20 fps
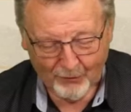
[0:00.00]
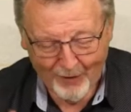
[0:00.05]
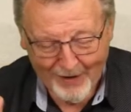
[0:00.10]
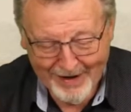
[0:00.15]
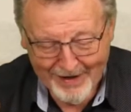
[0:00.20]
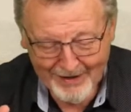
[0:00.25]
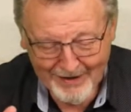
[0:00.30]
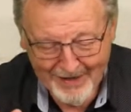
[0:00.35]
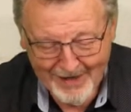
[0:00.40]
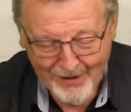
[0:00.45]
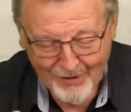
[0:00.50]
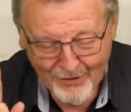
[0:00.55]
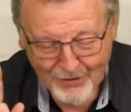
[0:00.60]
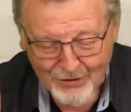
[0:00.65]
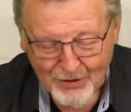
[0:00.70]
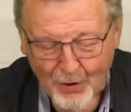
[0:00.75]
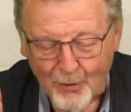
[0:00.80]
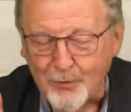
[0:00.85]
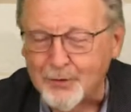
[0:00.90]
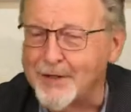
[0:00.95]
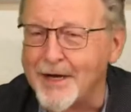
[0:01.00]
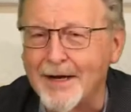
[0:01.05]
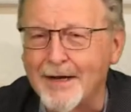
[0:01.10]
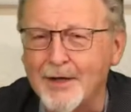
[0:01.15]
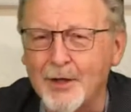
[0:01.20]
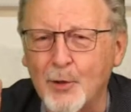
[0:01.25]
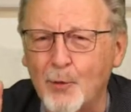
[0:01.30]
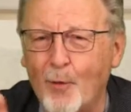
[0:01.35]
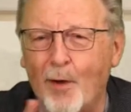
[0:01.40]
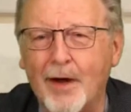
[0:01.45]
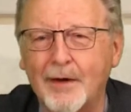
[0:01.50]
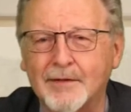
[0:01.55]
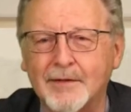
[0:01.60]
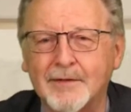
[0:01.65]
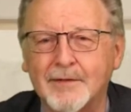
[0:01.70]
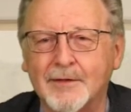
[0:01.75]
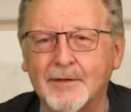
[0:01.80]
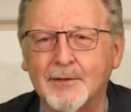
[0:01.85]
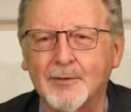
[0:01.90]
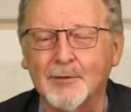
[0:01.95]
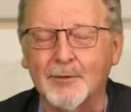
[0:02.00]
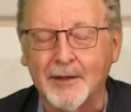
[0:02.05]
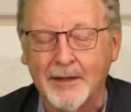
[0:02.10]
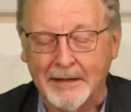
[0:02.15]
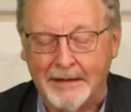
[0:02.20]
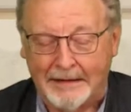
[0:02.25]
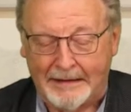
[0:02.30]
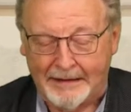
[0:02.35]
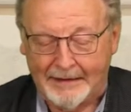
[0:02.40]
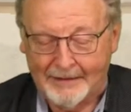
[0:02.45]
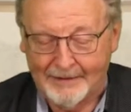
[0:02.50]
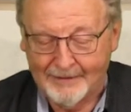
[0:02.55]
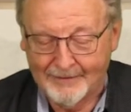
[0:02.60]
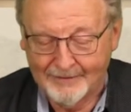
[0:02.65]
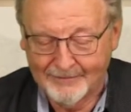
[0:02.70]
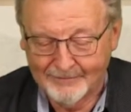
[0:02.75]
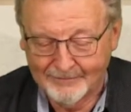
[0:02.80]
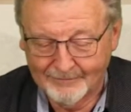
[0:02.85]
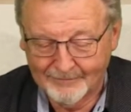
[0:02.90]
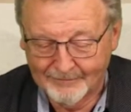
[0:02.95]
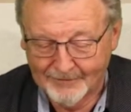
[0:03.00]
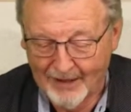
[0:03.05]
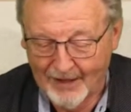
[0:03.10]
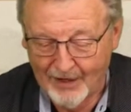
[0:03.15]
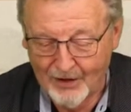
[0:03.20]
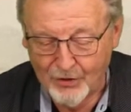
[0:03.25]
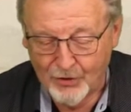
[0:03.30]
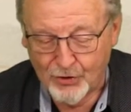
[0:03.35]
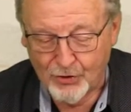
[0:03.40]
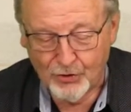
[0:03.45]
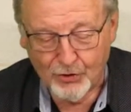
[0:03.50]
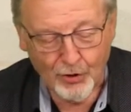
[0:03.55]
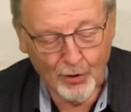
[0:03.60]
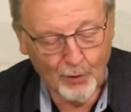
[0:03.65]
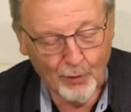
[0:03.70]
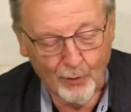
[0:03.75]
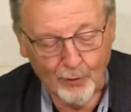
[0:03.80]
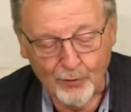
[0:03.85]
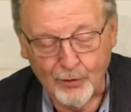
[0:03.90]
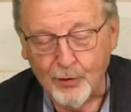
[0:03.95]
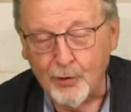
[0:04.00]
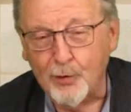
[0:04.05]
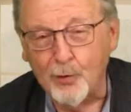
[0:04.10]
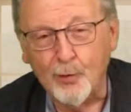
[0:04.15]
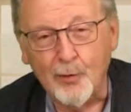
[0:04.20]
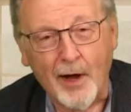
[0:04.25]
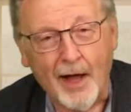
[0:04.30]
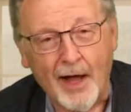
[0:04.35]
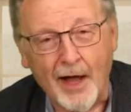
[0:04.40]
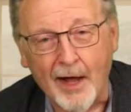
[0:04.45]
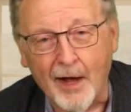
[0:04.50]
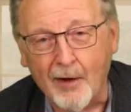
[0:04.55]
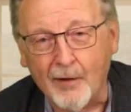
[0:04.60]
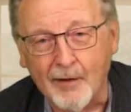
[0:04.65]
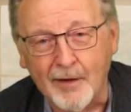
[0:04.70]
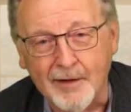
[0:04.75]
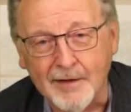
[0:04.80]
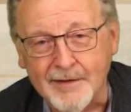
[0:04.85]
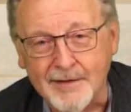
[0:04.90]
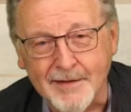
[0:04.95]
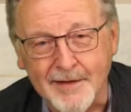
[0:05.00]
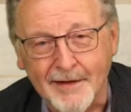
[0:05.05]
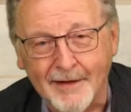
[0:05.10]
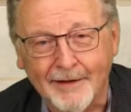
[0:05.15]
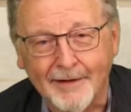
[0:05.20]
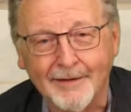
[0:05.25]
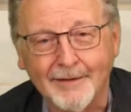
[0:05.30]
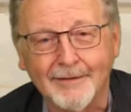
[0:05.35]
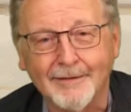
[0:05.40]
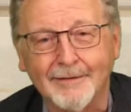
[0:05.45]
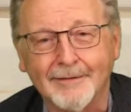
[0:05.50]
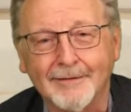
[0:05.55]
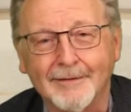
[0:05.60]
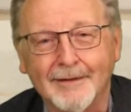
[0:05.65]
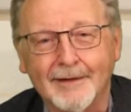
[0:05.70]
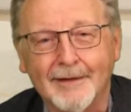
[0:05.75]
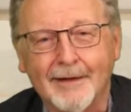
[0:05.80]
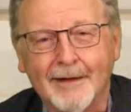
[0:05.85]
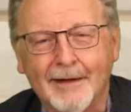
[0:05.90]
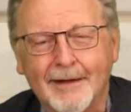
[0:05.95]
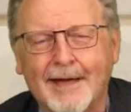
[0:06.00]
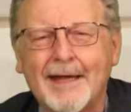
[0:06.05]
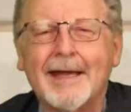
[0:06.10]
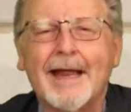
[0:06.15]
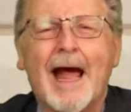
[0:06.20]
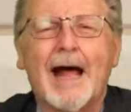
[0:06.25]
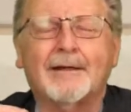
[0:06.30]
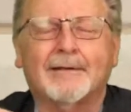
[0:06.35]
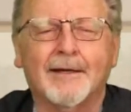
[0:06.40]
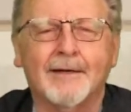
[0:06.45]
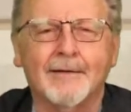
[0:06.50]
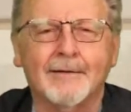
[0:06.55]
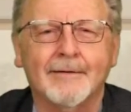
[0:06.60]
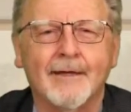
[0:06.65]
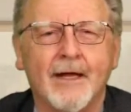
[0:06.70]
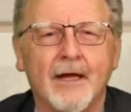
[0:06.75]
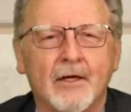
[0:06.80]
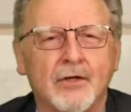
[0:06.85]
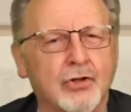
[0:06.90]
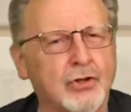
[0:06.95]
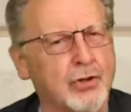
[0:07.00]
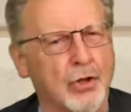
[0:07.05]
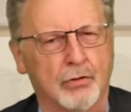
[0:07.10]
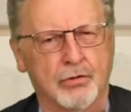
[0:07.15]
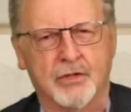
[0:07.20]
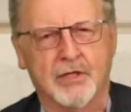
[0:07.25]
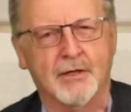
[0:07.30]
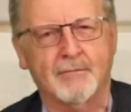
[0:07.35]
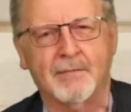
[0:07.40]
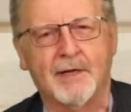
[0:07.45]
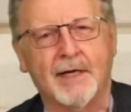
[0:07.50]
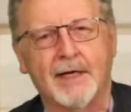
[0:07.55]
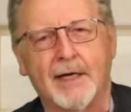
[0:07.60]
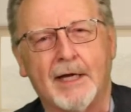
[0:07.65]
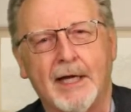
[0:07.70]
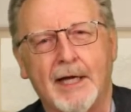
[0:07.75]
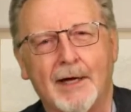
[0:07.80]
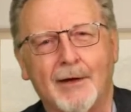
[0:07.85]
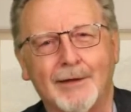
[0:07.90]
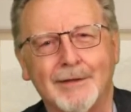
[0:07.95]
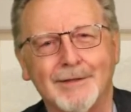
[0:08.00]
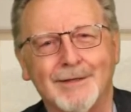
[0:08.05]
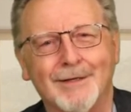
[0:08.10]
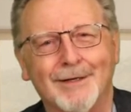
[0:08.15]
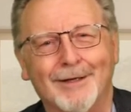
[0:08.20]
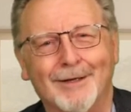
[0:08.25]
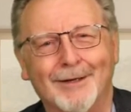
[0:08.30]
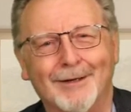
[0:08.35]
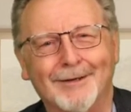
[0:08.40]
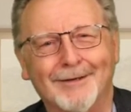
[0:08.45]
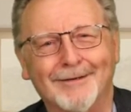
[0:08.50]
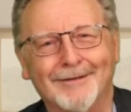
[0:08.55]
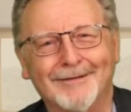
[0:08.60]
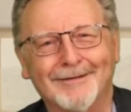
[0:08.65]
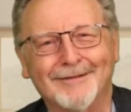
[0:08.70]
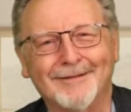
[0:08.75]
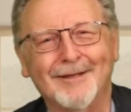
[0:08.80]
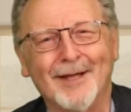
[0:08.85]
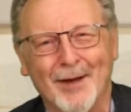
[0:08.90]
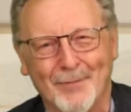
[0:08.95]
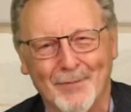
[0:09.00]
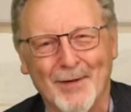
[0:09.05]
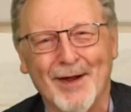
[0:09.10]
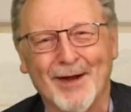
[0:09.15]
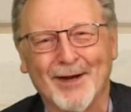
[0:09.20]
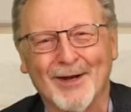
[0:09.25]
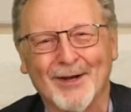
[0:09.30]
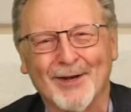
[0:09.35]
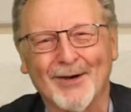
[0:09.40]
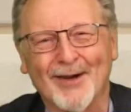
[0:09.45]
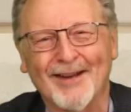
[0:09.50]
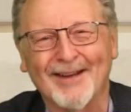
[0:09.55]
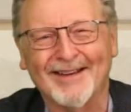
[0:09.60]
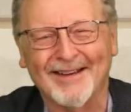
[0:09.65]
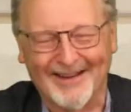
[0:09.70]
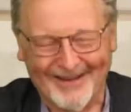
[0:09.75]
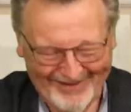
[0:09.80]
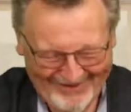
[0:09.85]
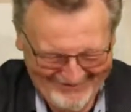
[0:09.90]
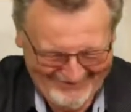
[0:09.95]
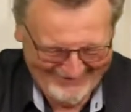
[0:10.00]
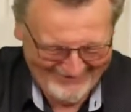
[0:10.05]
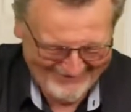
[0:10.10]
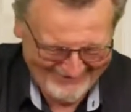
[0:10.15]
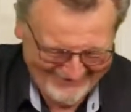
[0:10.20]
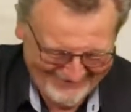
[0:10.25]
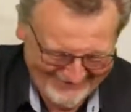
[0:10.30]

Great leaders don't tell you what to do. They show you how it's done. Get out there today and show somebody how it's done and make it a great day.